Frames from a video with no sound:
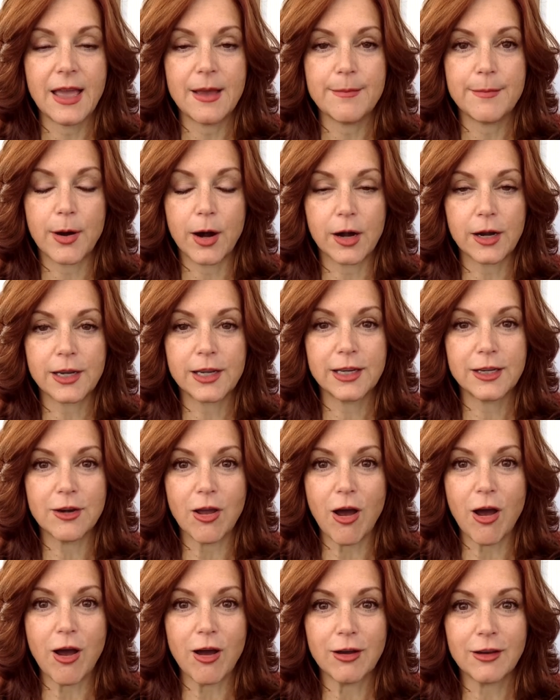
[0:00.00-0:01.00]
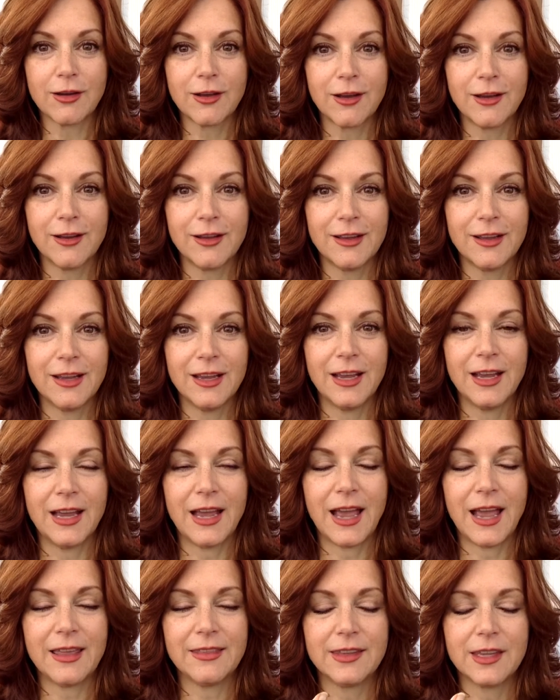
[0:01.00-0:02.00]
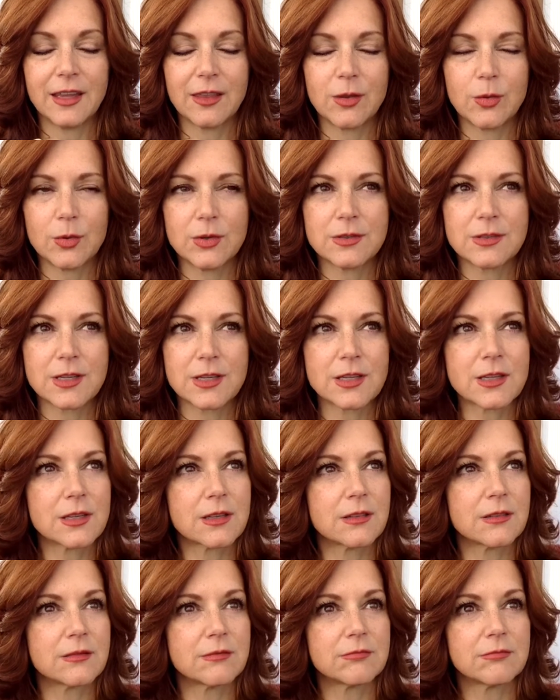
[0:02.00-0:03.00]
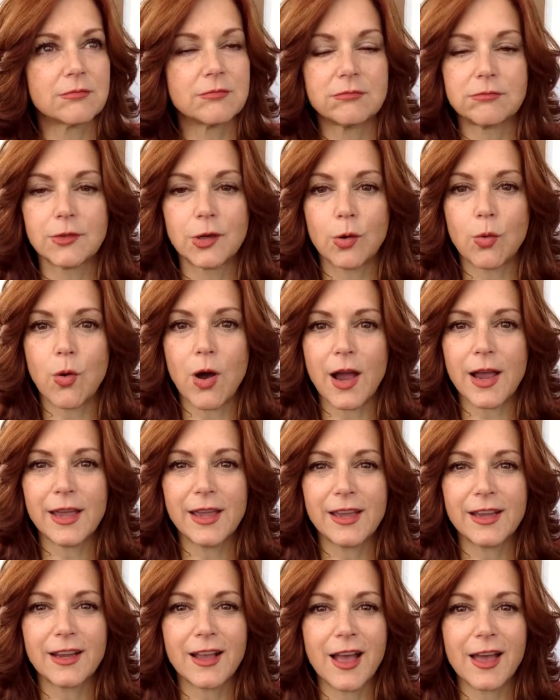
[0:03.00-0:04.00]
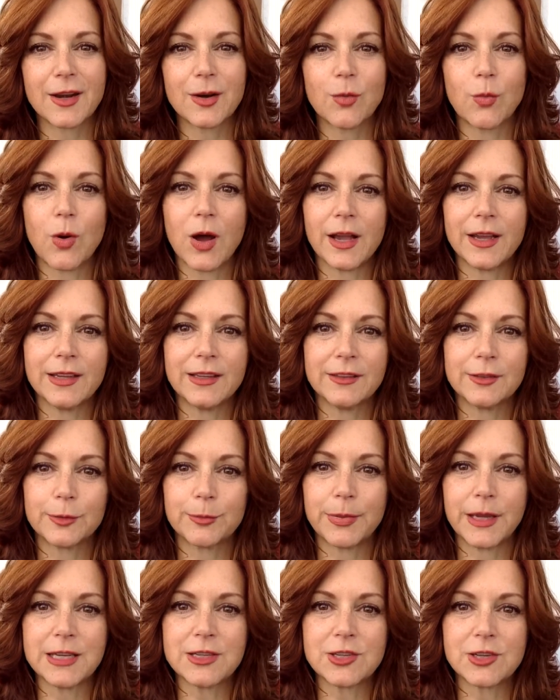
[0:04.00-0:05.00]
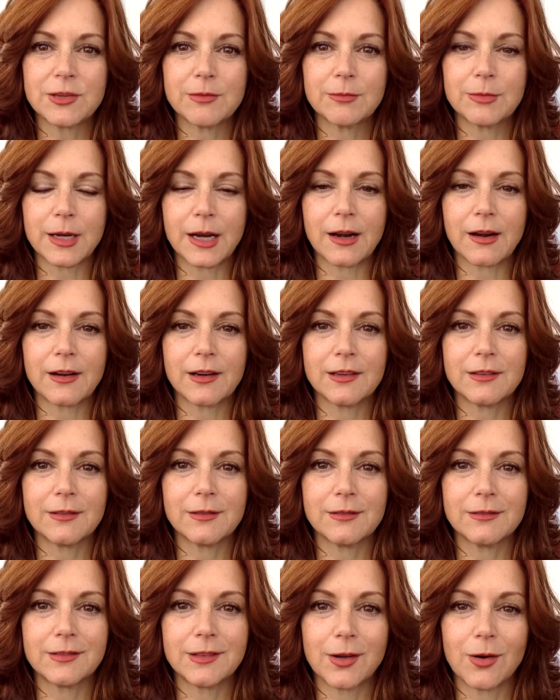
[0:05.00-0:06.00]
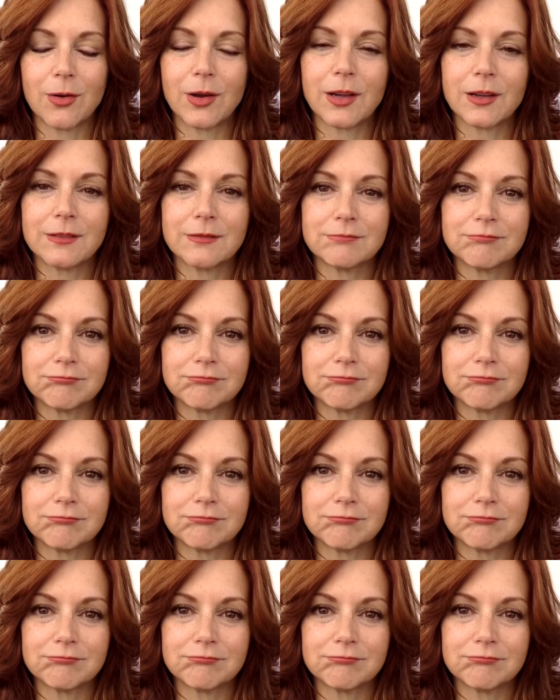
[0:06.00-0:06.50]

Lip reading: barking dog, and the other one's this quiet, kind of wise, patient parent going,